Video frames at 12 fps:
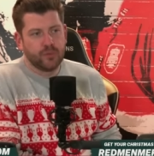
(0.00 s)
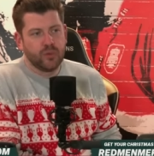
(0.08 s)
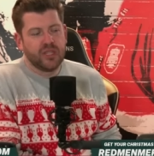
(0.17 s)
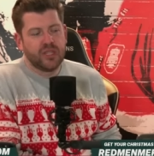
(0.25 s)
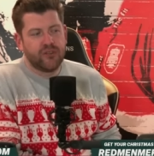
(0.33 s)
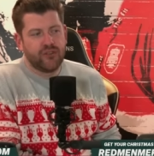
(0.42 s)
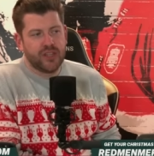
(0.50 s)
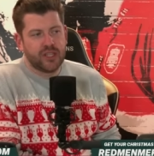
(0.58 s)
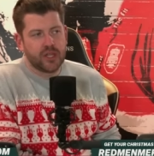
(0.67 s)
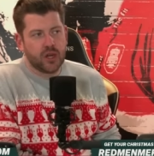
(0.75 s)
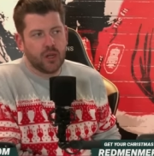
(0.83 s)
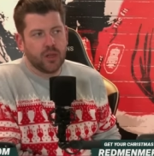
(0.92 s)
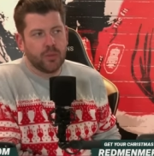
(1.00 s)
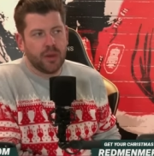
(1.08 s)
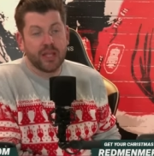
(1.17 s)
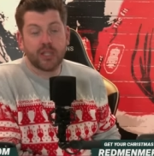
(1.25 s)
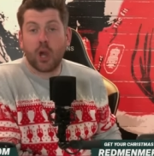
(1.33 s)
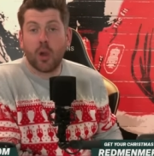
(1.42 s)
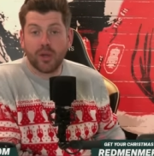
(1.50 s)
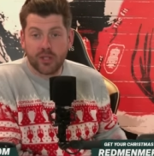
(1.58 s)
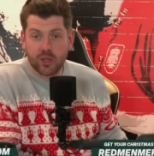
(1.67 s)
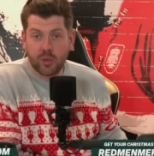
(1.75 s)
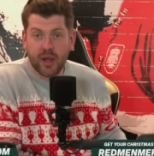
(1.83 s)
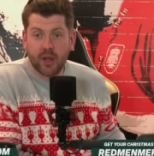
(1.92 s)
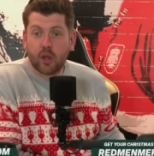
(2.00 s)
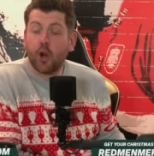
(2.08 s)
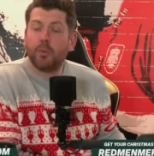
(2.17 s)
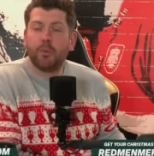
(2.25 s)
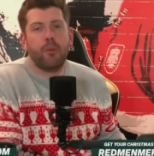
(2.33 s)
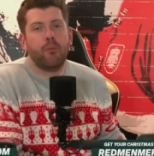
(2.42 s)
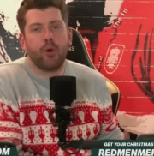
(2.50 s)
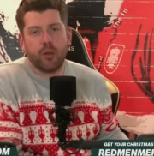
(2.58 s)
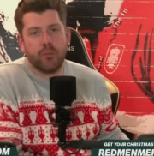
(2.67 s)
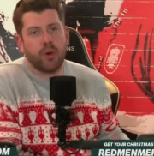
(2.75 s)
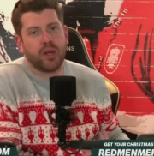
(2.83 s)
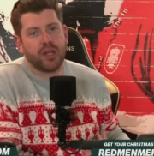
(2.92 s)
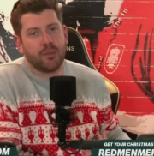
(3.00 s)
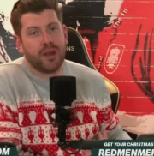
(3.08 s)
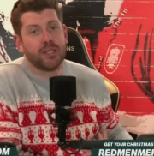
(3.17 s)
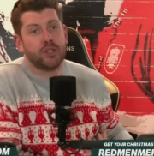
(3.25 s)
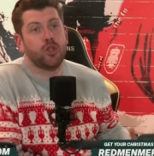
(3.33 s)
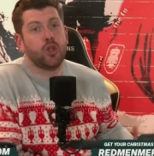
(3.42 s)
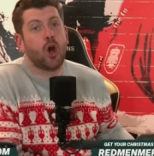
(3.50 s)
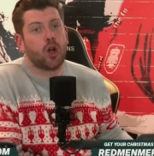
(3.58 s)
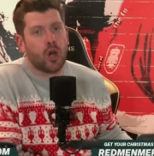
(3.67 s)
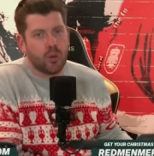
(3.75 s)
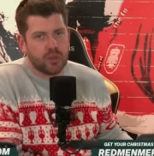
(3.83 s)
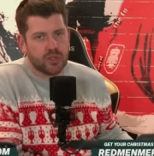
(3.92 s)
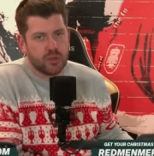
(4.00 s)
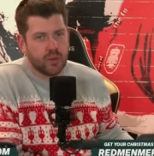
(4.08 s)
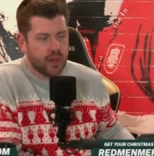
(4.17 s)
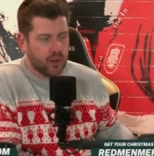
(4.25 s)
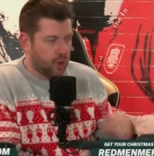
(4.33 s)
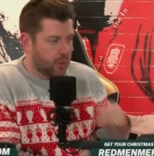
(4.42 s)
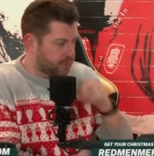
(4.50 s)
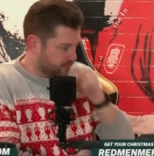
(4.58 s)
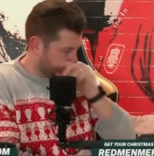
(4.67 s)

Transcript: did a feature on the players going to the World Cup, but more importantly, the players not going to the World Cup.